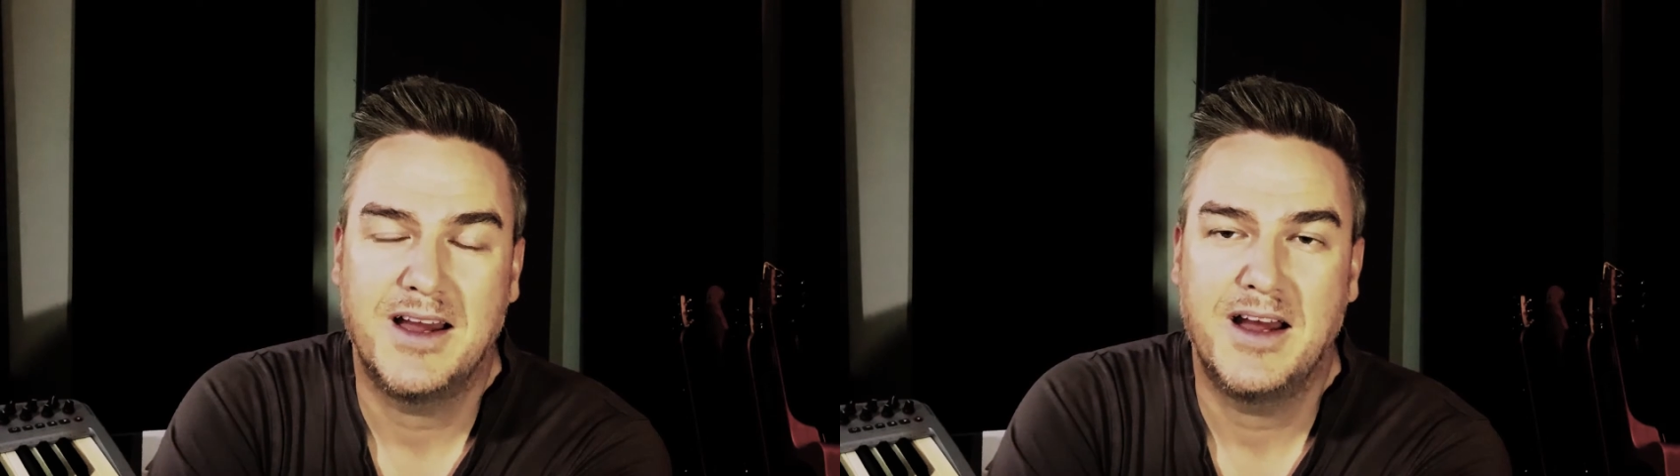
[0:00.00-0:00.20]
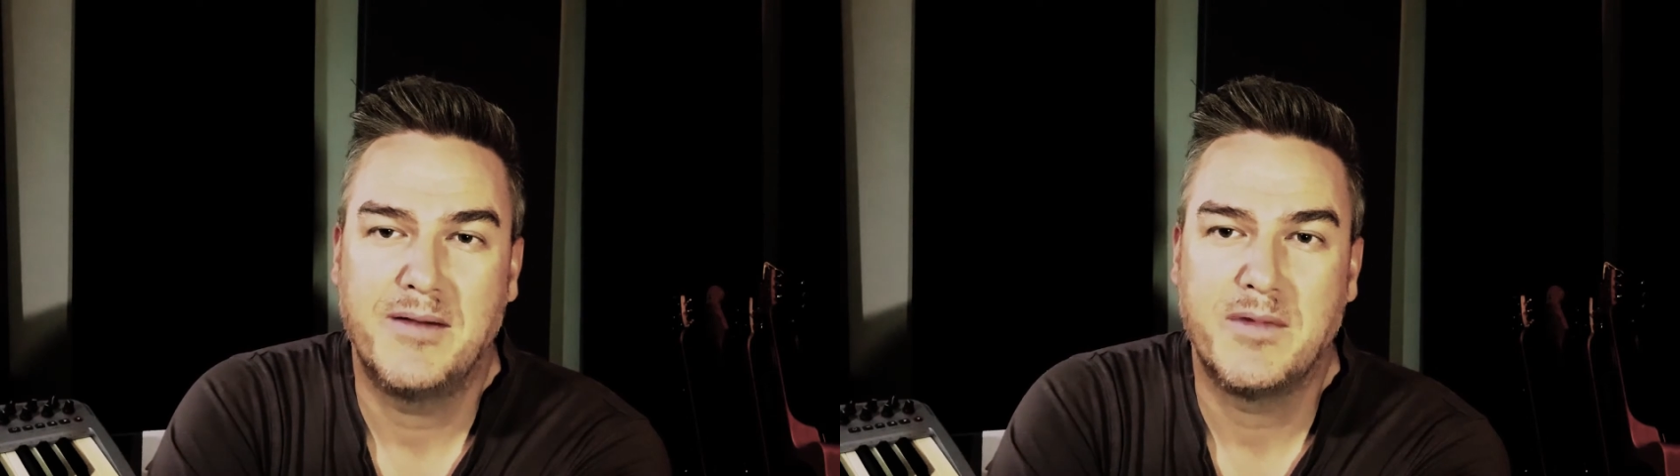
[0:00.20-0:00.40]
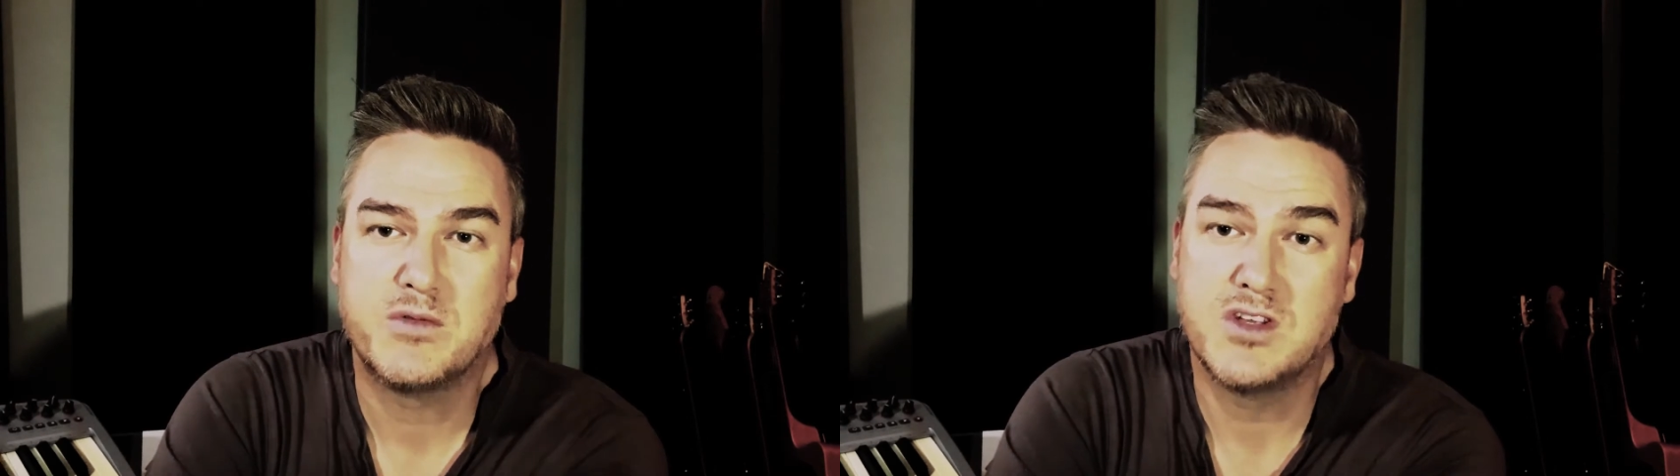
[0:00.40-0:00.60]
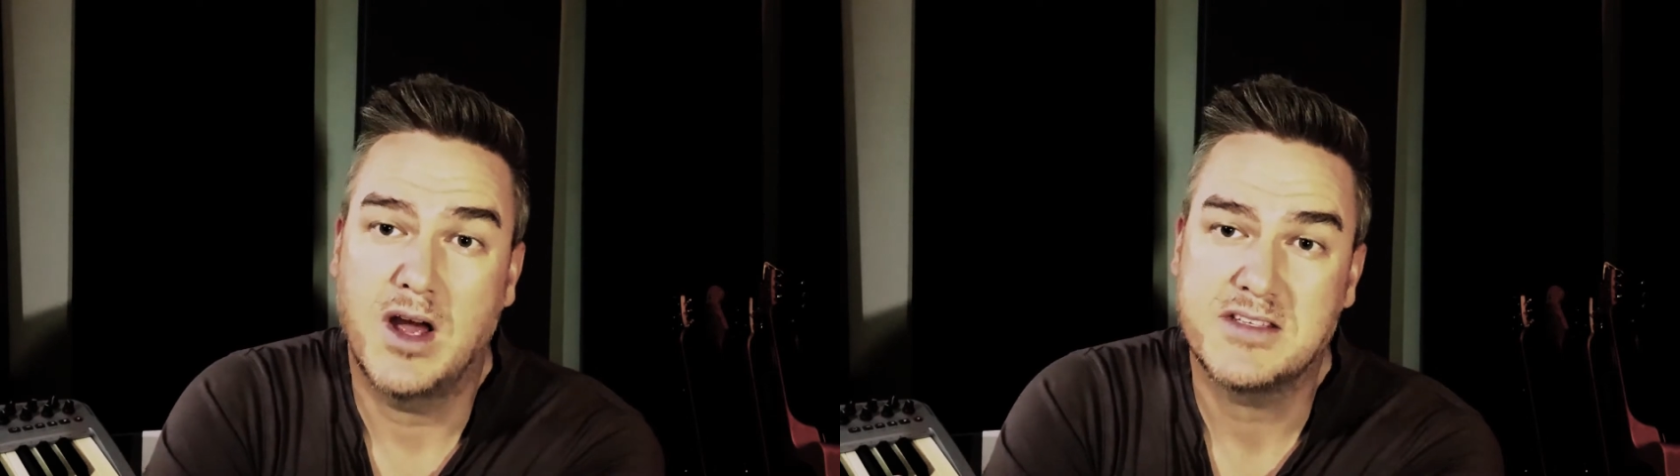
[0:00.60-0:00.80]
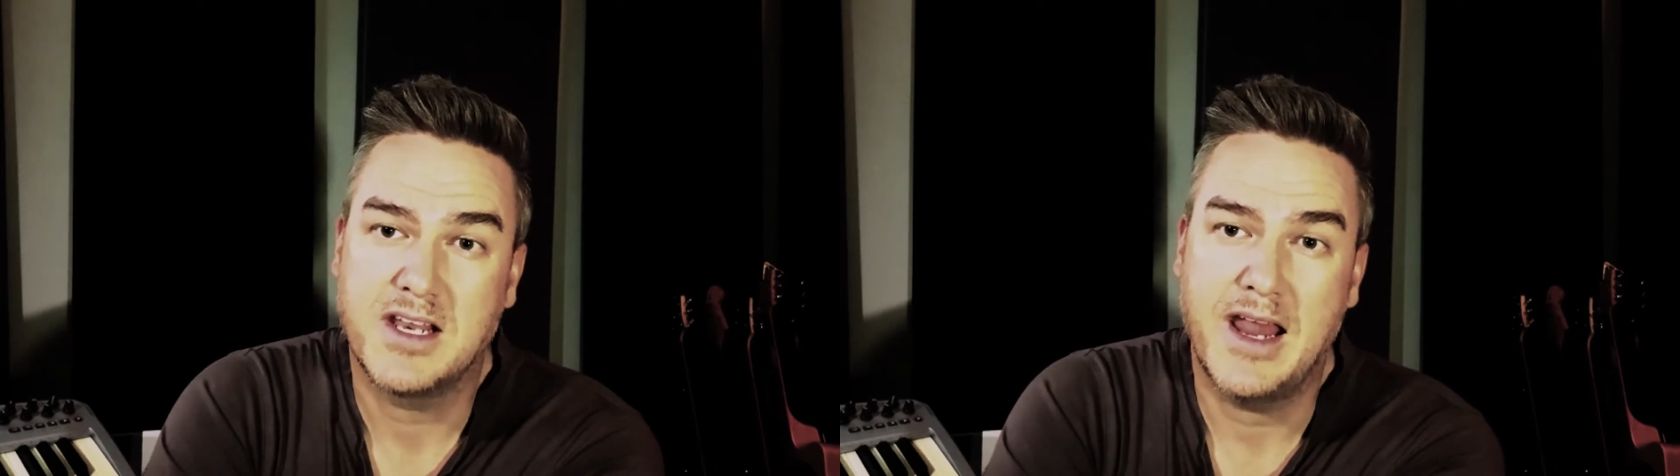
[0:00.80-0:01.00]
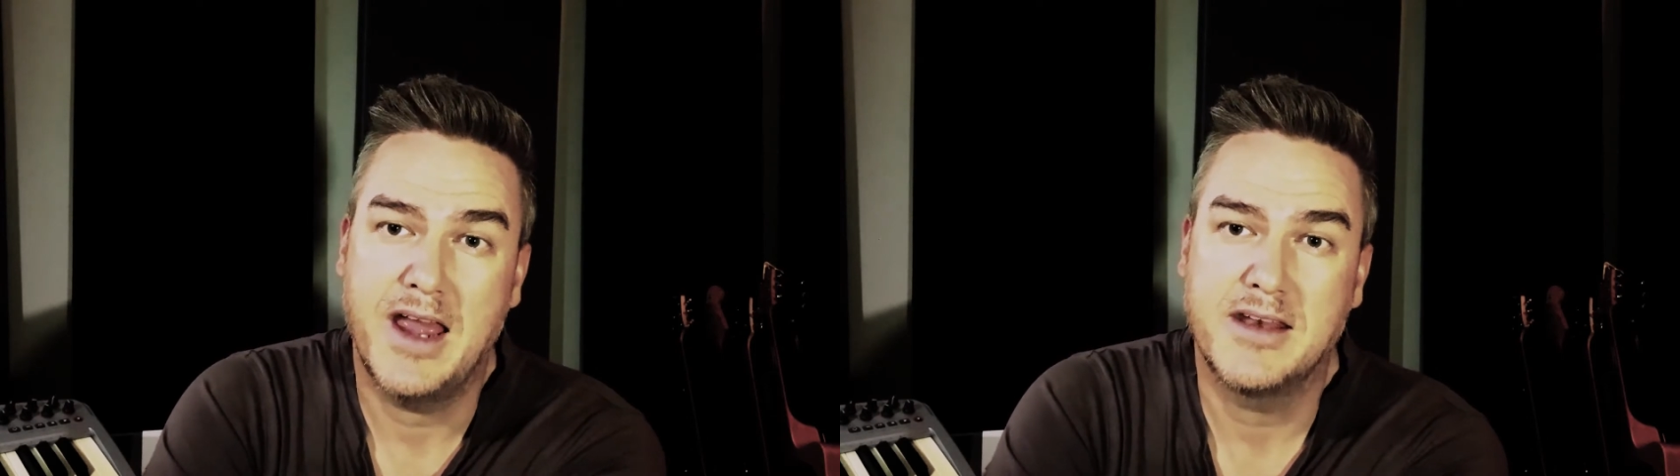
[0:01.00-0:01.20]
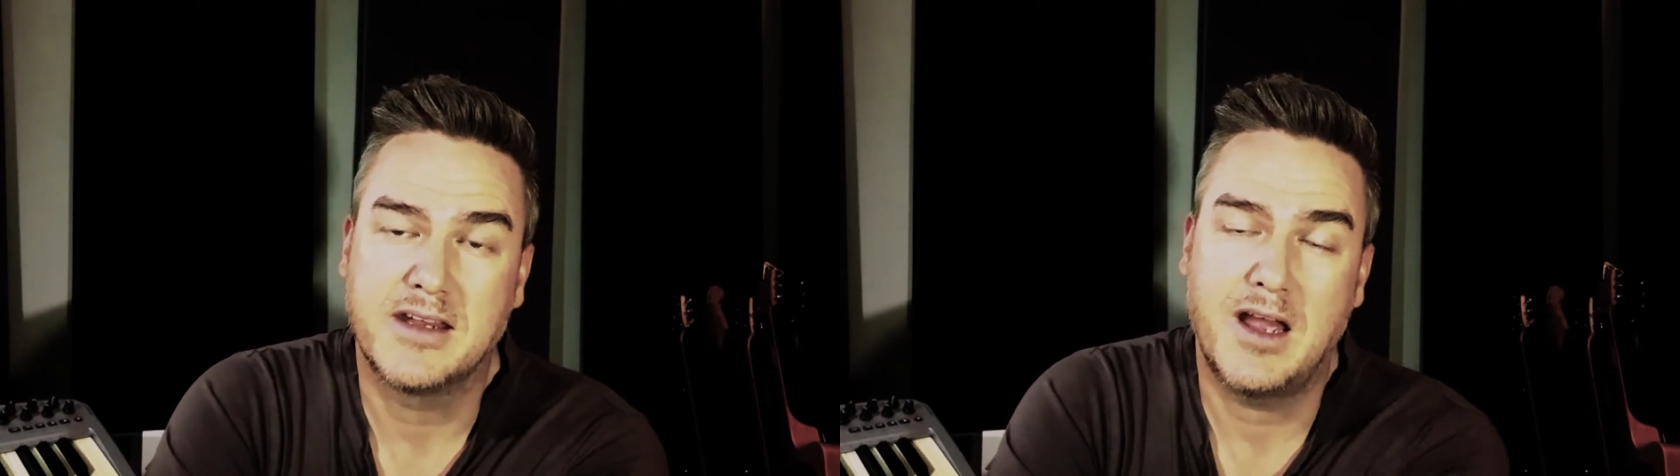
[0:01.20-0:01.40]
It was nice to land a